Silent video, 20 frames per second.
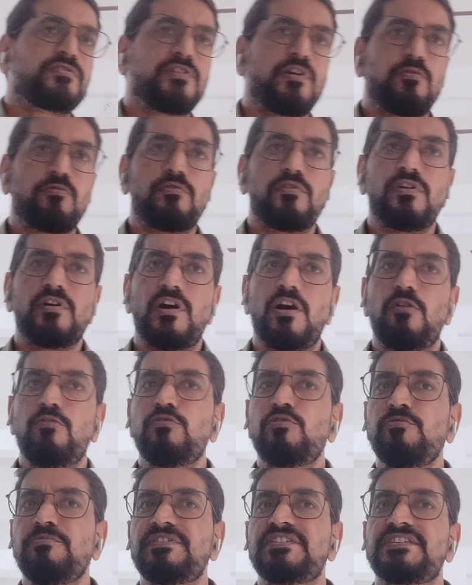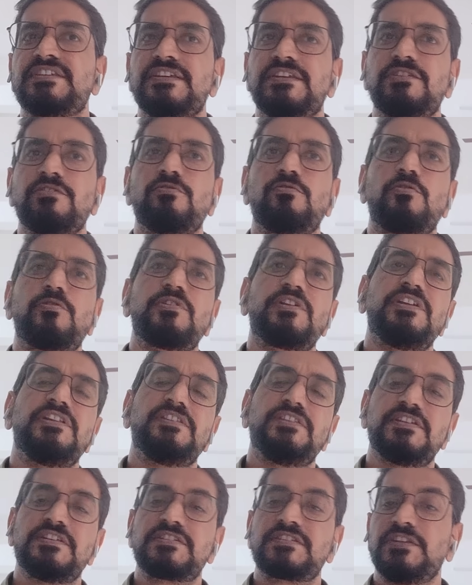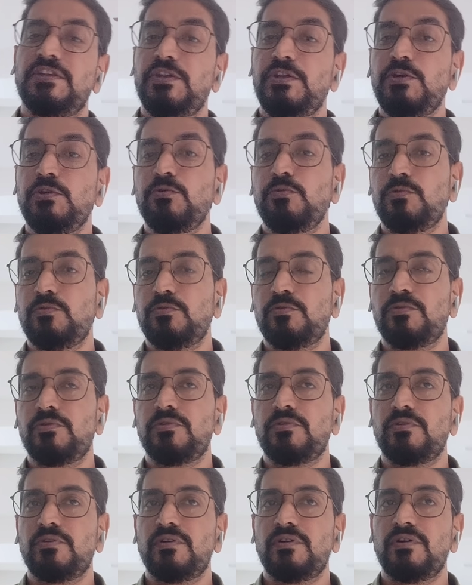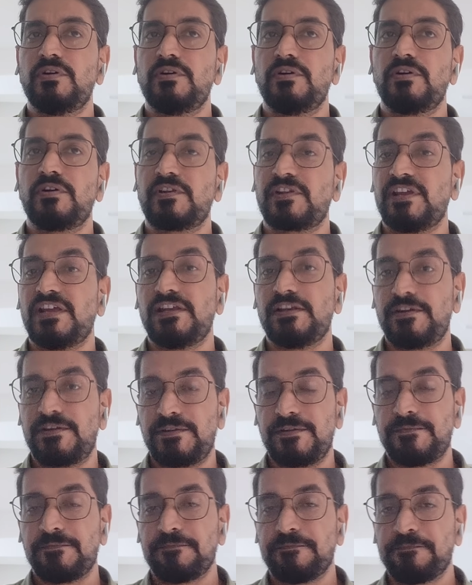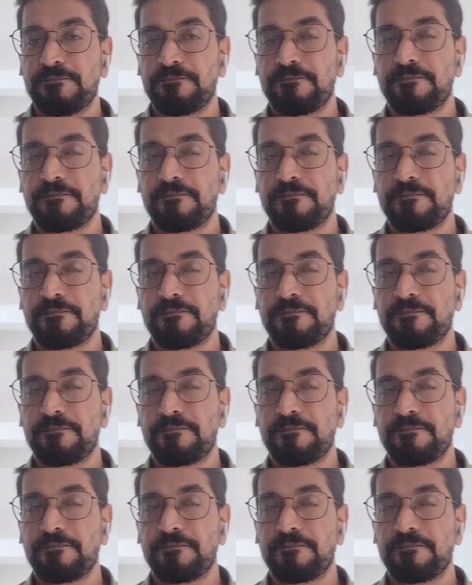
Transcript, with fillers: so now how do we secure OT in this new reality?